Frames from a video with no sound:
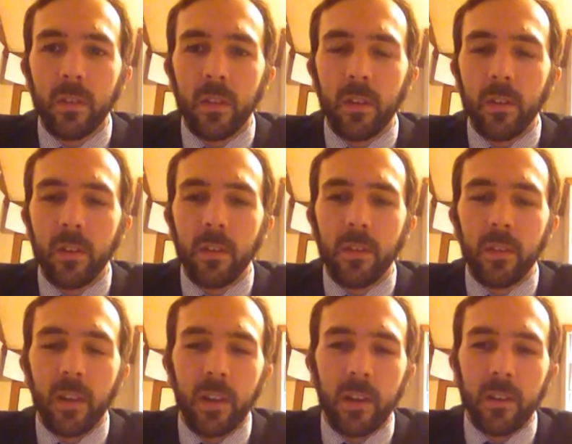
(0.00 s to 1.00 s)
or
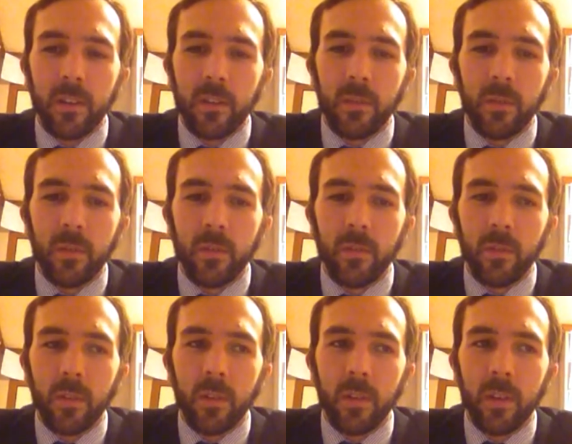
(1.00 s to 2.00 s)
the hirelings
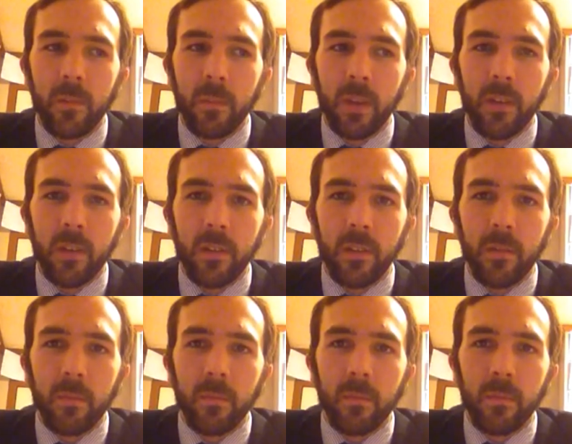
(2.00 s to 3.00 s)
will go ahead and marry
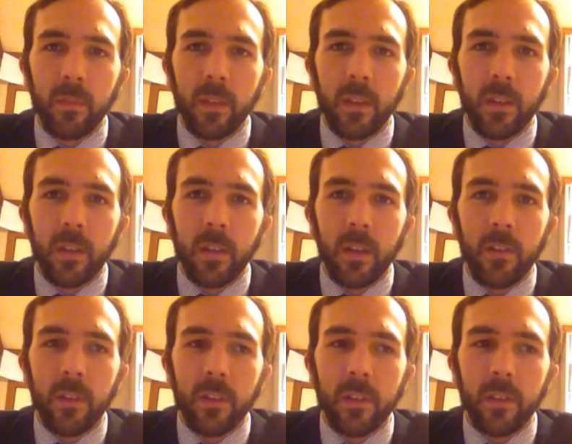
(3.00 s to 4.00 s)
them. And I
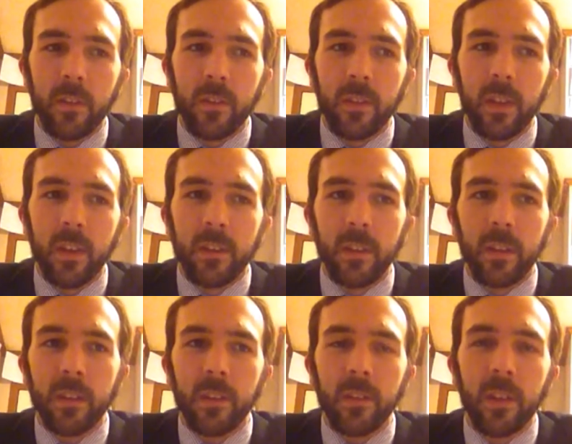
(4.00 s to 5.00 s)
think that's
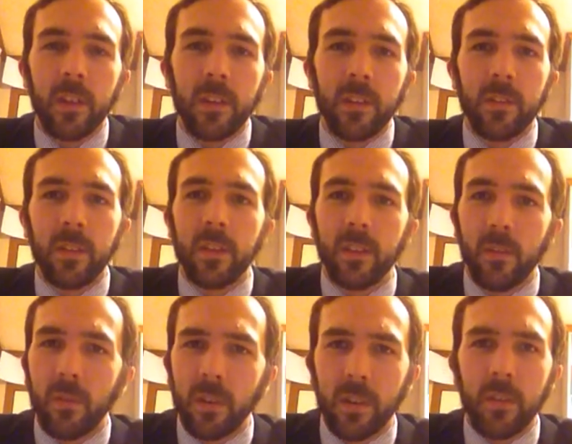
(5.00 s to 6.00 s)
kinda like saying
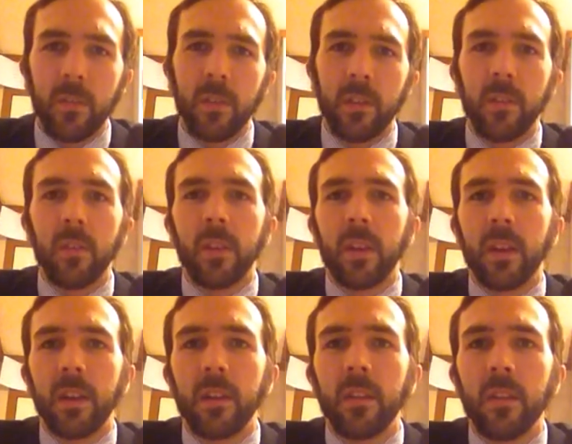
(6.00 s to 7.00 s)
that what you're doing is
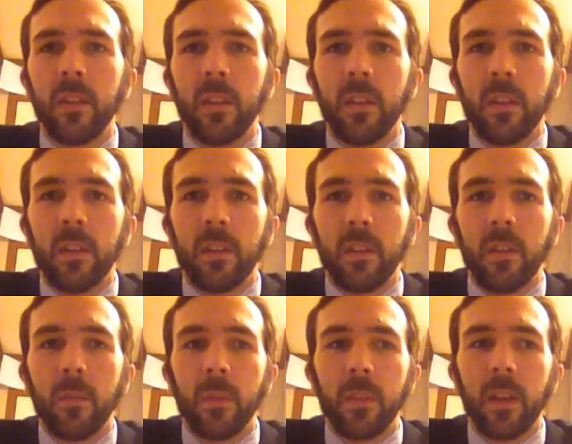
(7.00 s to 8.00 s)
okay. You
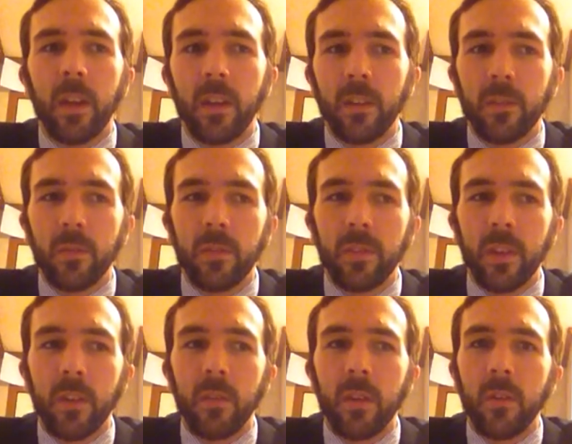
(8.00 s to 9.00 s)
know, but the hirelings will
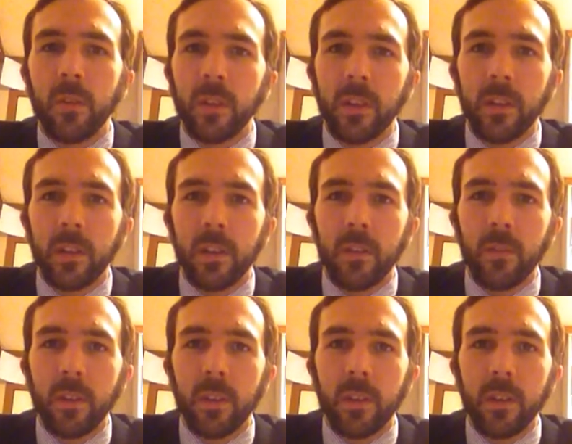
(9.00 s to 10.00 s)
say, well, we need to get
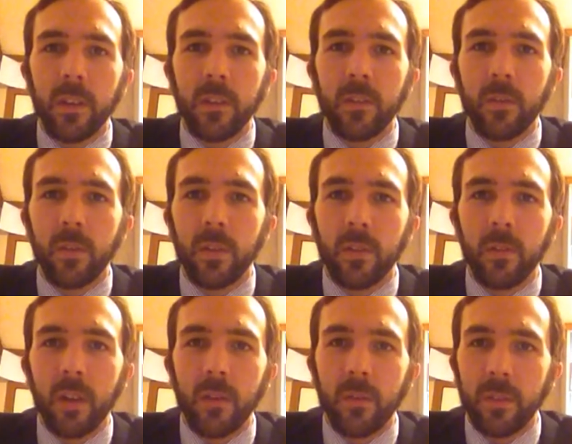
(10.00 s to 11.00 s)
it to where they're
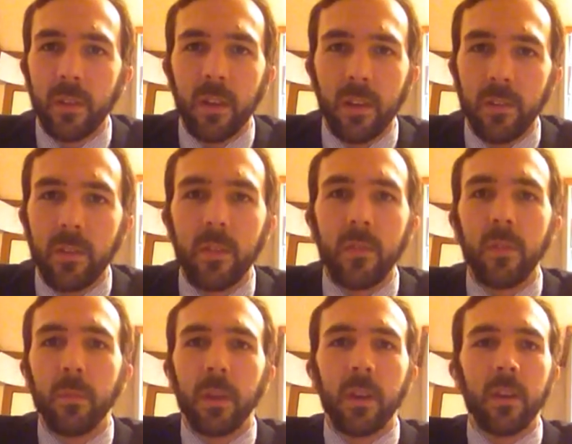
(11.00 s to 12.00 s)
right with God, so
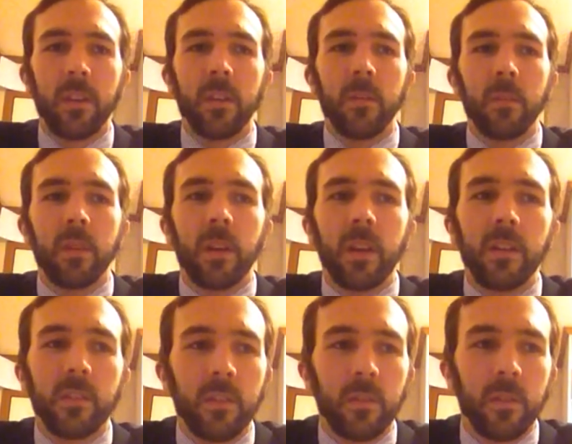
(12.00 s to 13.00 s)
we'll marry them. But
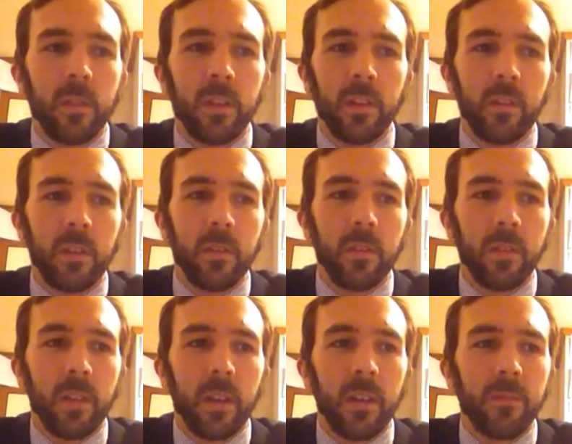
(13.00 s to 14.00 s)
I don't really agree with
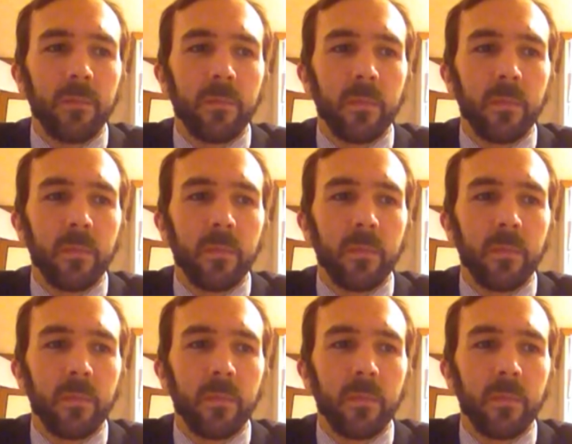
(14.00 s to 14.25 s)
that.